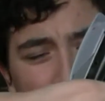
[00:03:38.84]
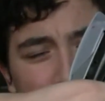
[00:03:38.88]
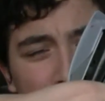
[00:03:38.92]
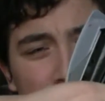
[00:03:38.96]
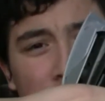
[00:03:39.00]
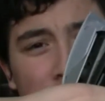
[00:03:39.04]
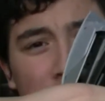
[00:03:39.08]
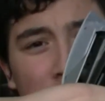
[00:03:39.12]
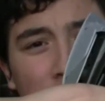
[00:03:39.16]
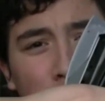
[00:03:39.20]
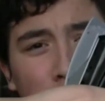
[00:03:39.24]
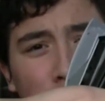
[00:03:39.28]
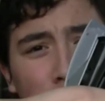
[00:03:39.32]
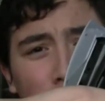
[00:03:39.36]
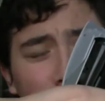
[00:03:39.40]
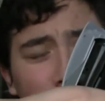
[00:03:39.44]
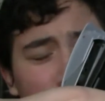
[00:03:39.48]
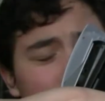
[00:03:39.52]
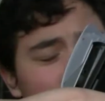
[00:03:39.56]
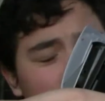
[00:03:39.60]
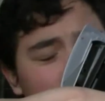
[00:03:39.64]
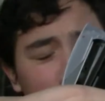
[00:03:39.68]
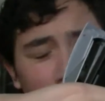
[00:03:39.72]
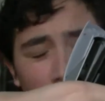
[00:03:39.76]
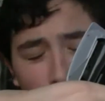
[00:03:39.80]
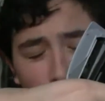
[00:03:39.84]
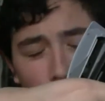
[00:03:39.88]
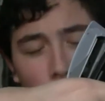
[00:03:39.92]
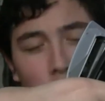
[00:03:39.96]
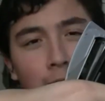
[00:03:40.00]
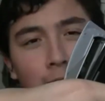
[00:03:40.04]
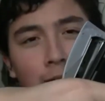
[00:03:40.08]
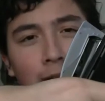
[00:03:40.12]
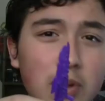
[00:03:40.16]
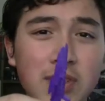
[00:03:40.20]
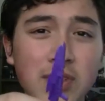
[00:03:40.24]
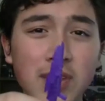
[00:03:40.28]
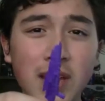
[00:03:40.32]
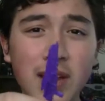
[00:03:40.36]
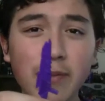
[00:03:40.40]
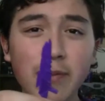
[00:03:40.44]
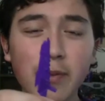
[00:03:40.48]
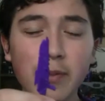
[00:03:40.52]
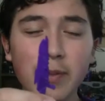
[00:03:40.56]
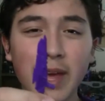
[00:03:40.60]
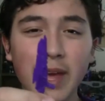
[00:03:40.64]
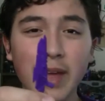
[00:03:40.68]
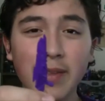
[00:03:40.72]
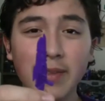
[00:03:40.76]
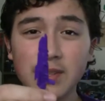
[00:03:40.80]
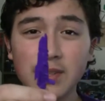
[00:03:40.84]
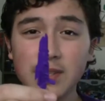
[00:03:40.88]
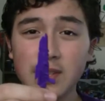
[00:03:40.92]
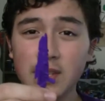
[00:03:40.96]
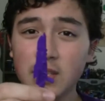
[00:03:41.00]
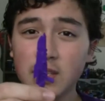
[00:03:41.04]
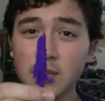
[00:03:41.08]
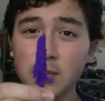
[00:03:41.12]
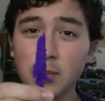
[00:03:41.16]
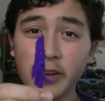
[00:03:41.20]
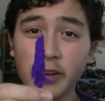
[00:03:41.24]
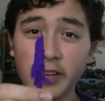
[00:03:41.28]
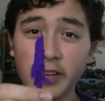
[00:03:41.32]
a stapler, just go with it. Aside from that, this thing is pretty